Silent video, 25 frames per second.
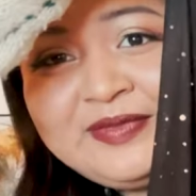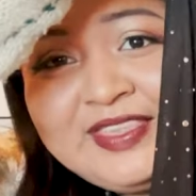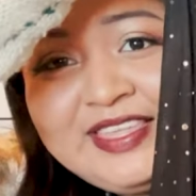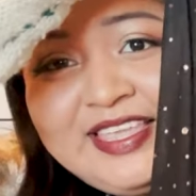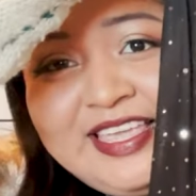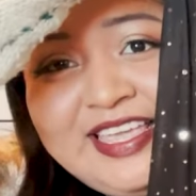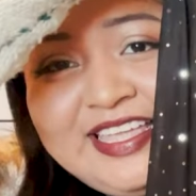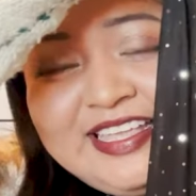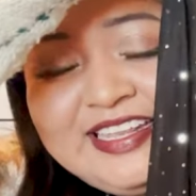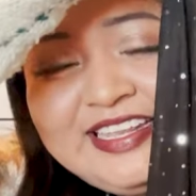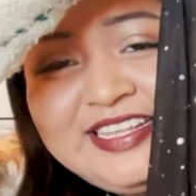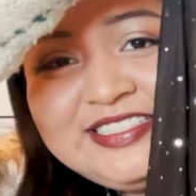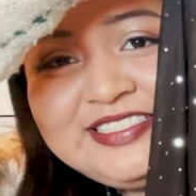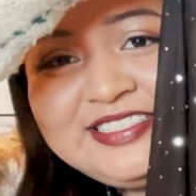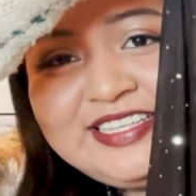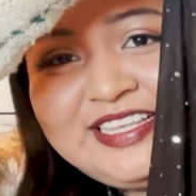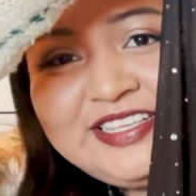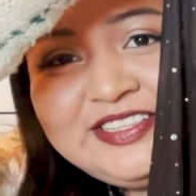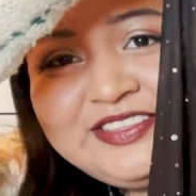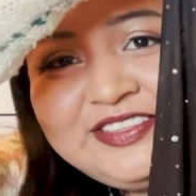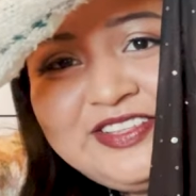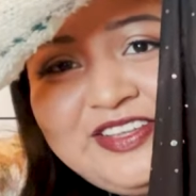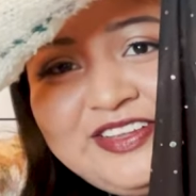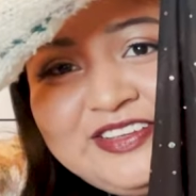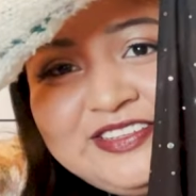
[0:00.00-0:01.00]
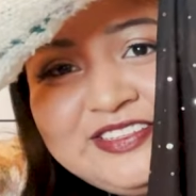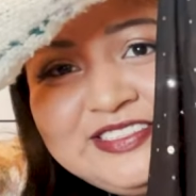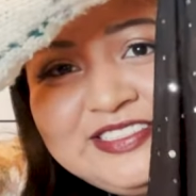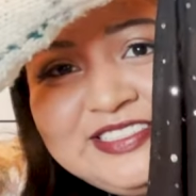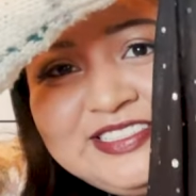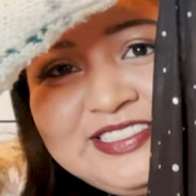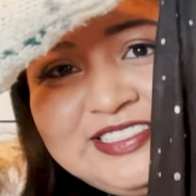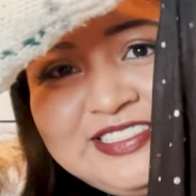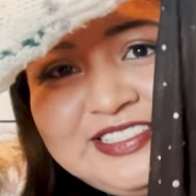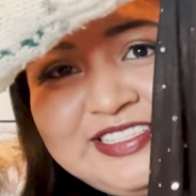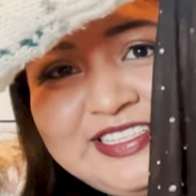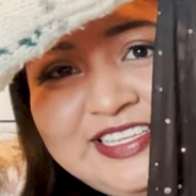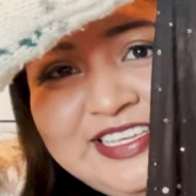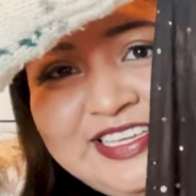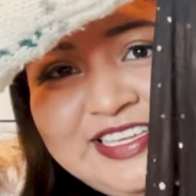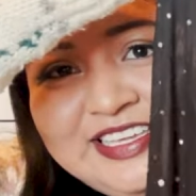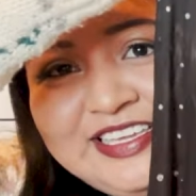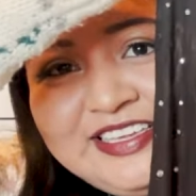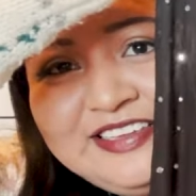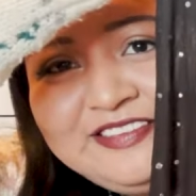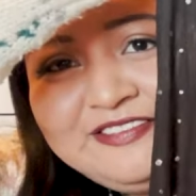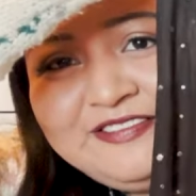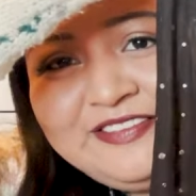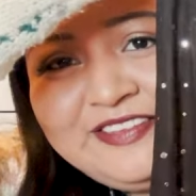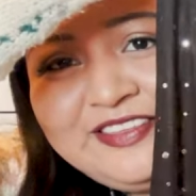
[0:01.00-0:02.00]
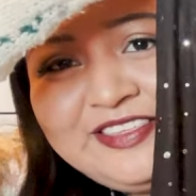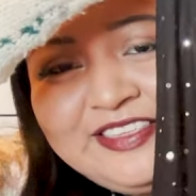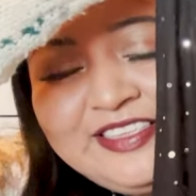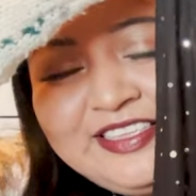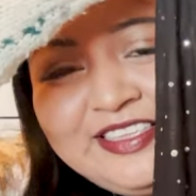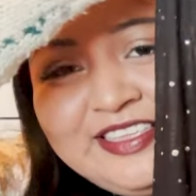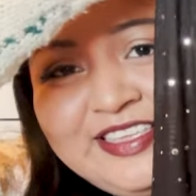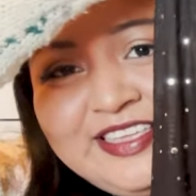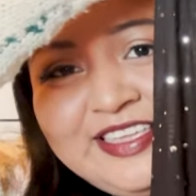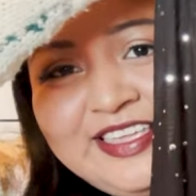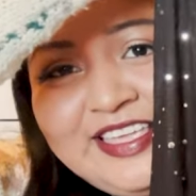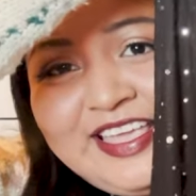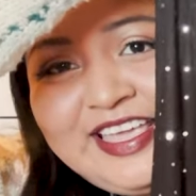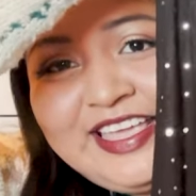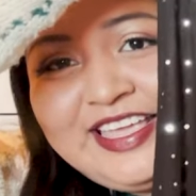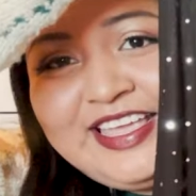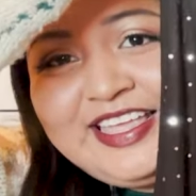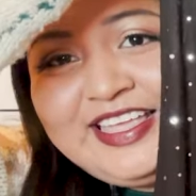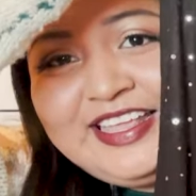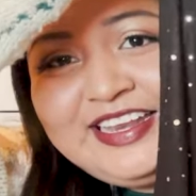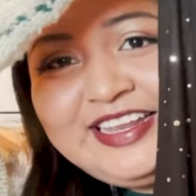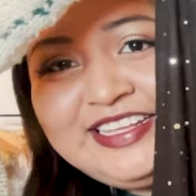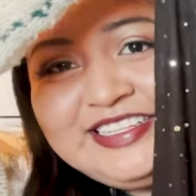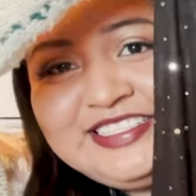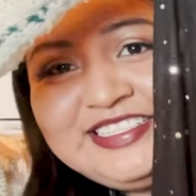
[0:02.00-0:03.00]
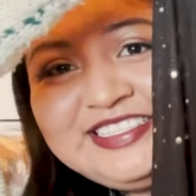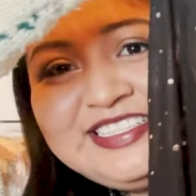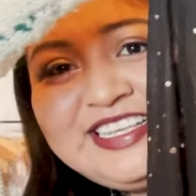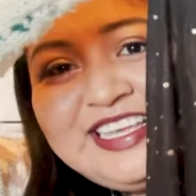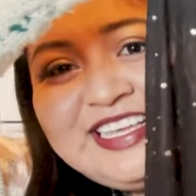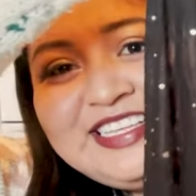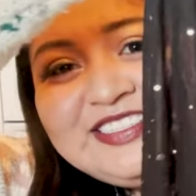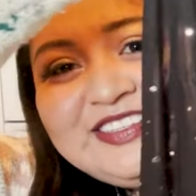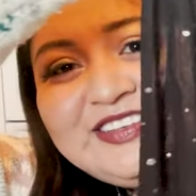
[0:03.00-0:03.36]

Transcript: and it's a long sleeve and it just has